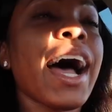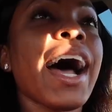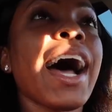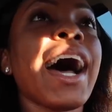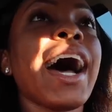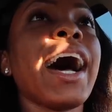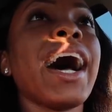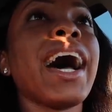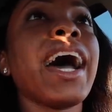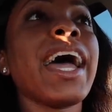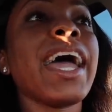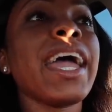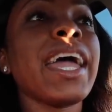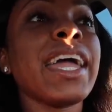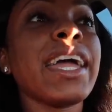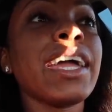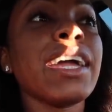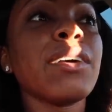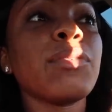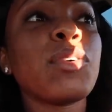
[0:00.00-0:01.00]

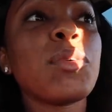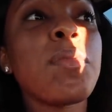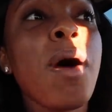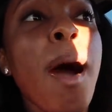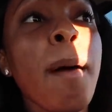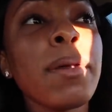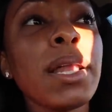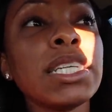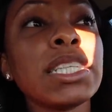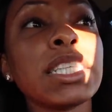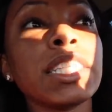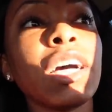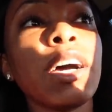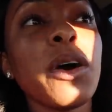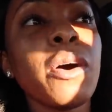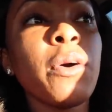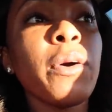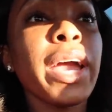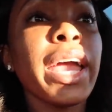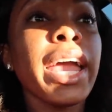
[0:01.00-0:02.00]
I will probably just
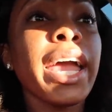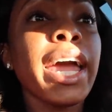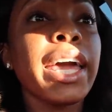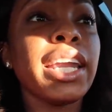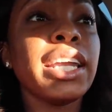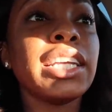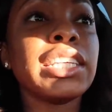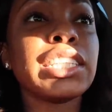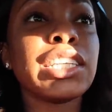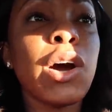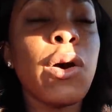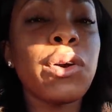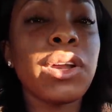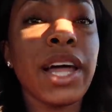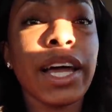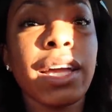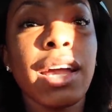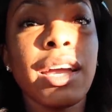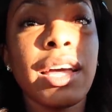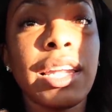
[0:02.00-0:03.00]
go ahead and just go to
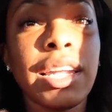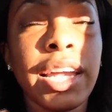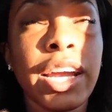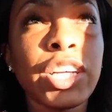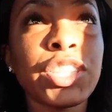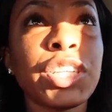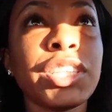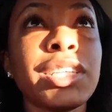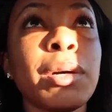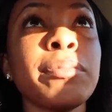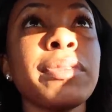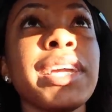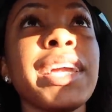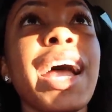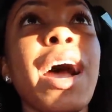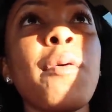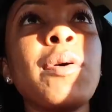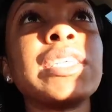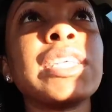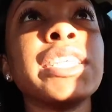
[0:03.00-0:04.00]
like a Claire's or
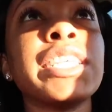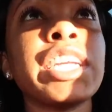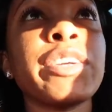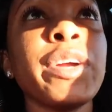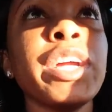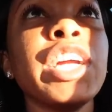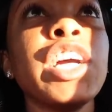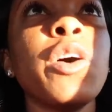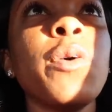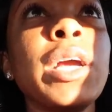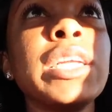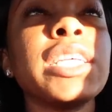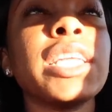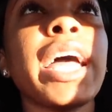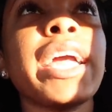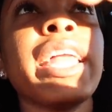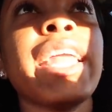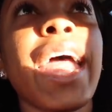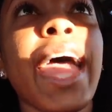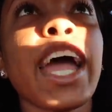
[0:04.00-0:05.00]
something. I was considering going to
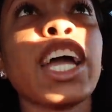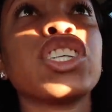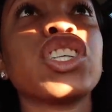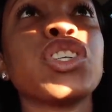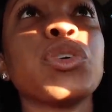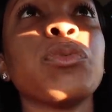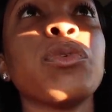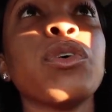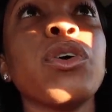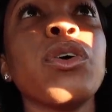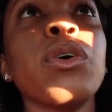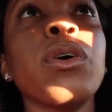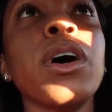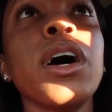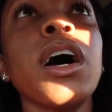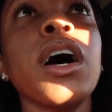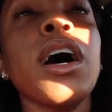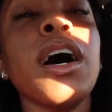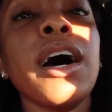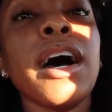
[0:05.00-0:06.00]
like an actual
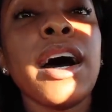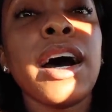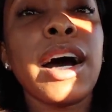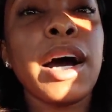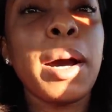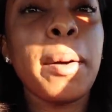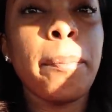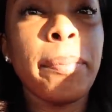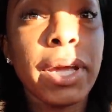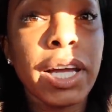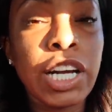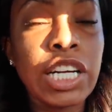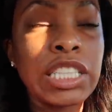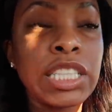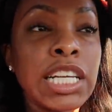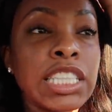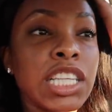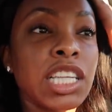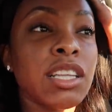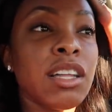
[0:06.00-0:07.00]
uh,
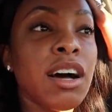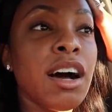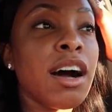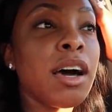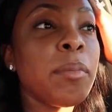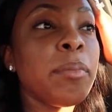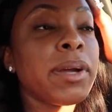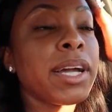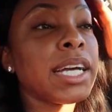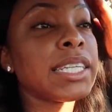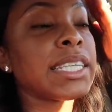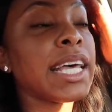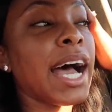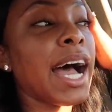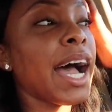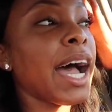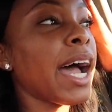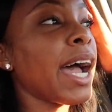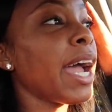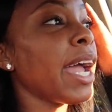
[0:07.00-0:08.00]
piercing salon because
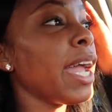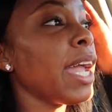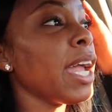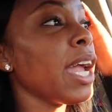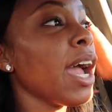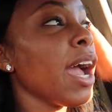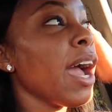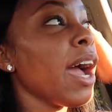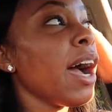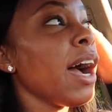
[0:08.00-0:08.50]
I